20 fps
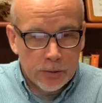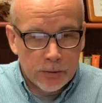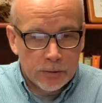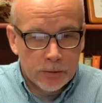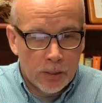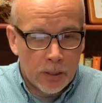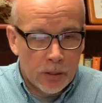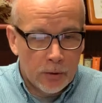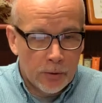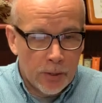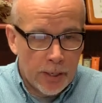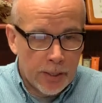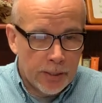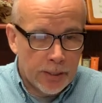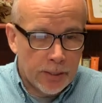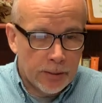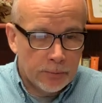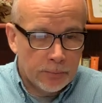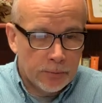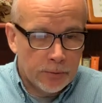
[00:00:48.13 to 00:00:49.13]
now, and
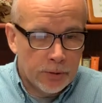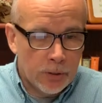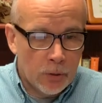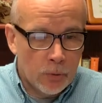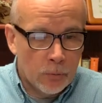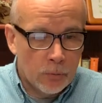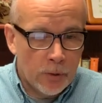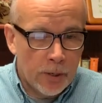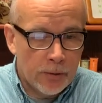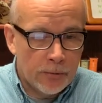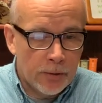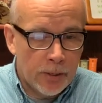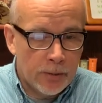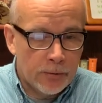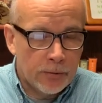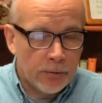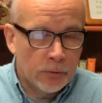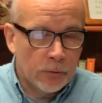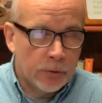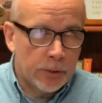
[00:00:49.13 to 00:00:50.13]
then, you know,
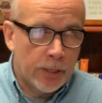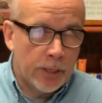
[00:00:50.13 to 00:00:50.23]
and look